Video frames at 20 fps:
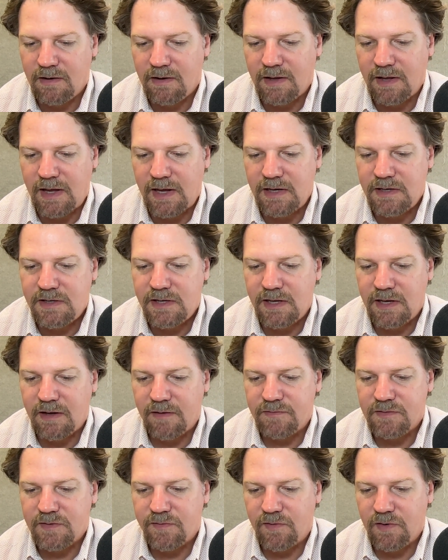
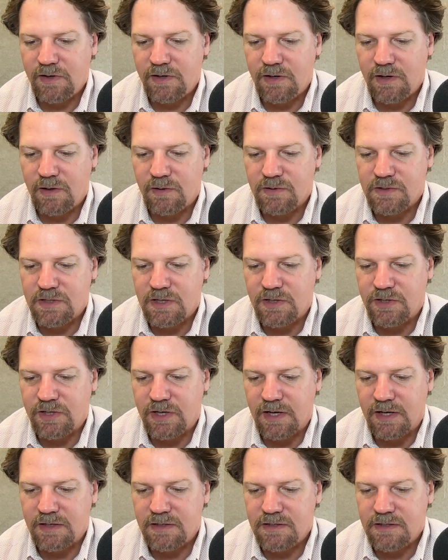ATF's footnote
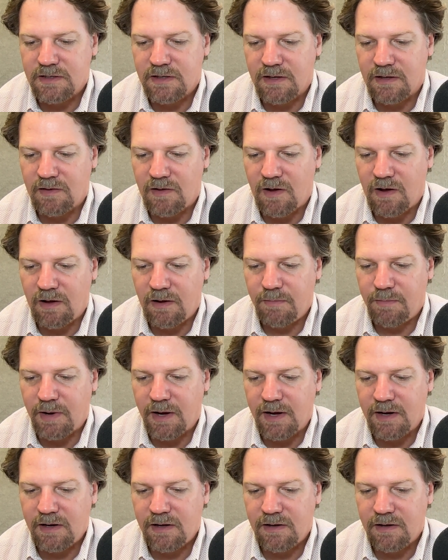suggests the
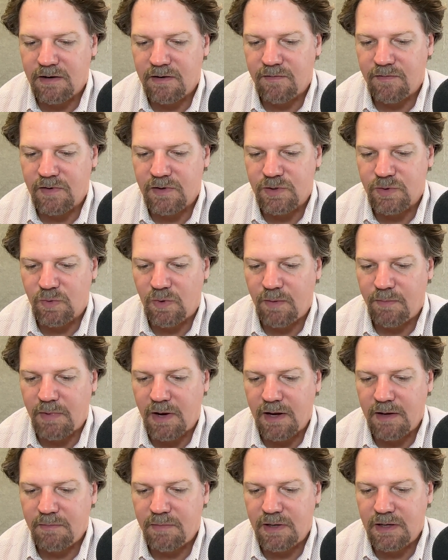law-abiding individual
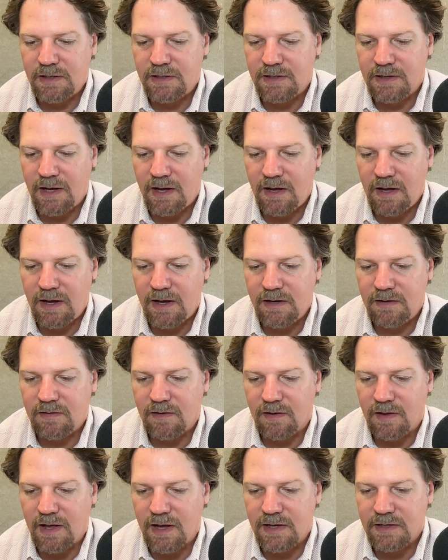might be denied the
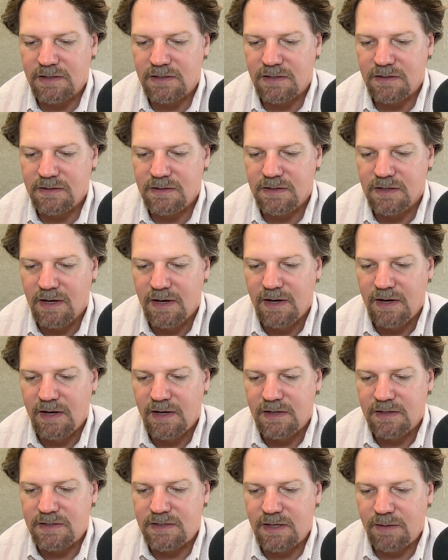license
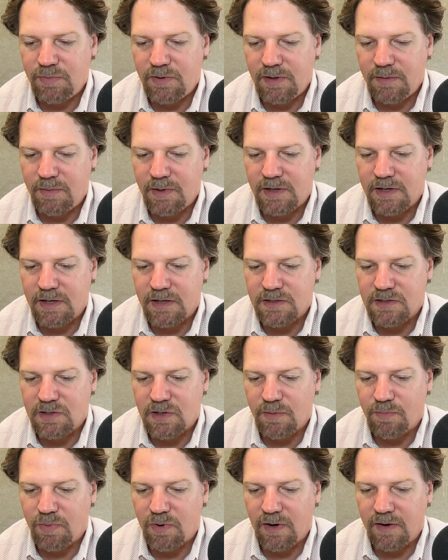simply because
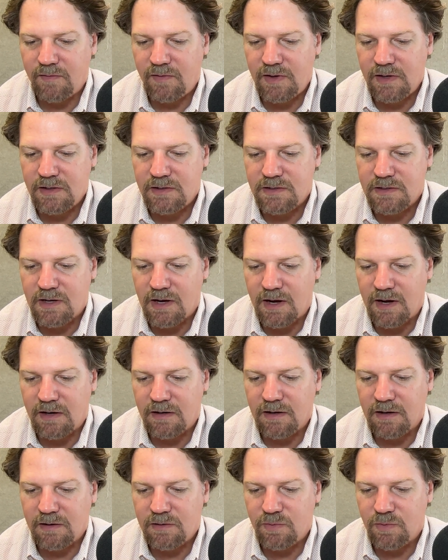their previous
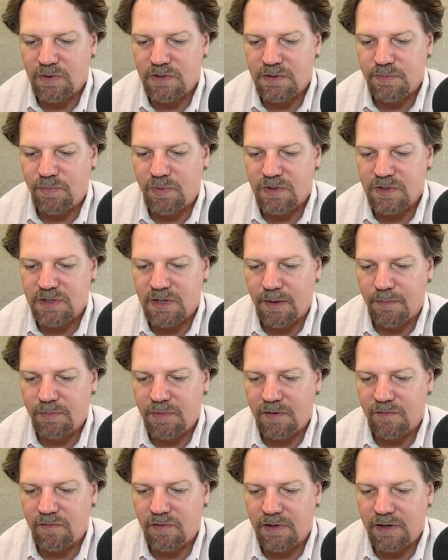conduct was
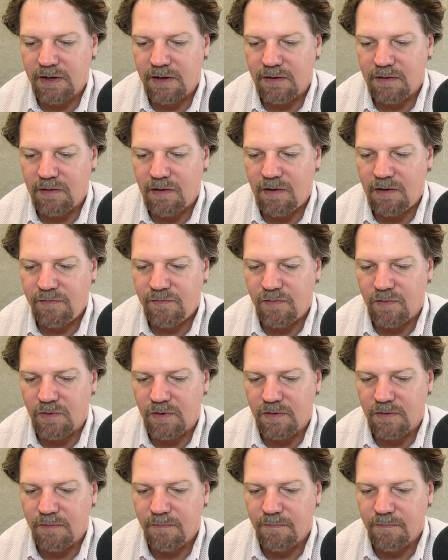presumptively unlawful.